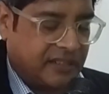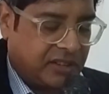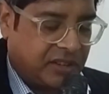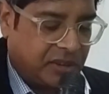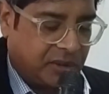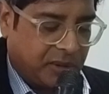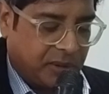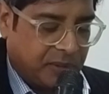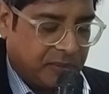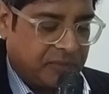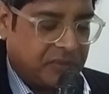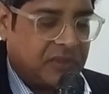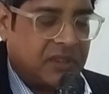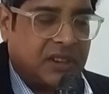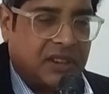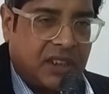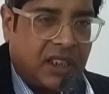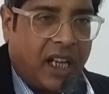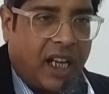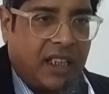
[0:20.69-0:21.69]
So
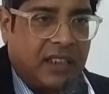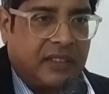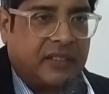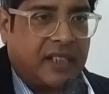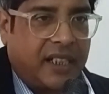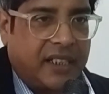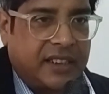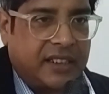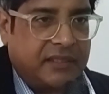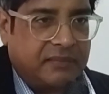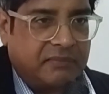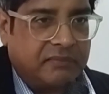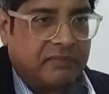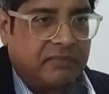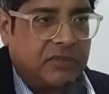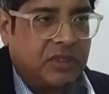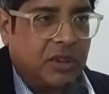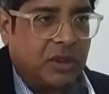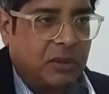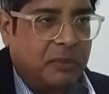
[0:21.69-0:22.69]
I'll try and
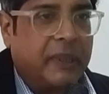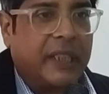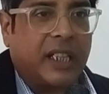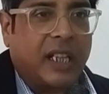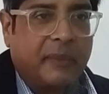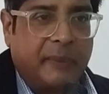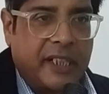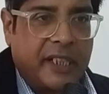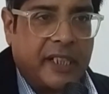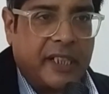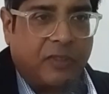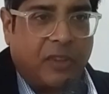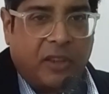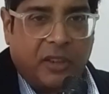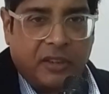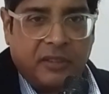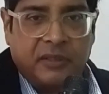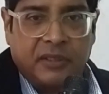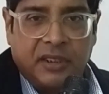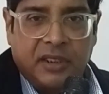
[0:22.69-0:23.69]
make amends
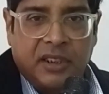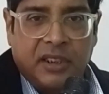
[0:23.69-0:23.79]
for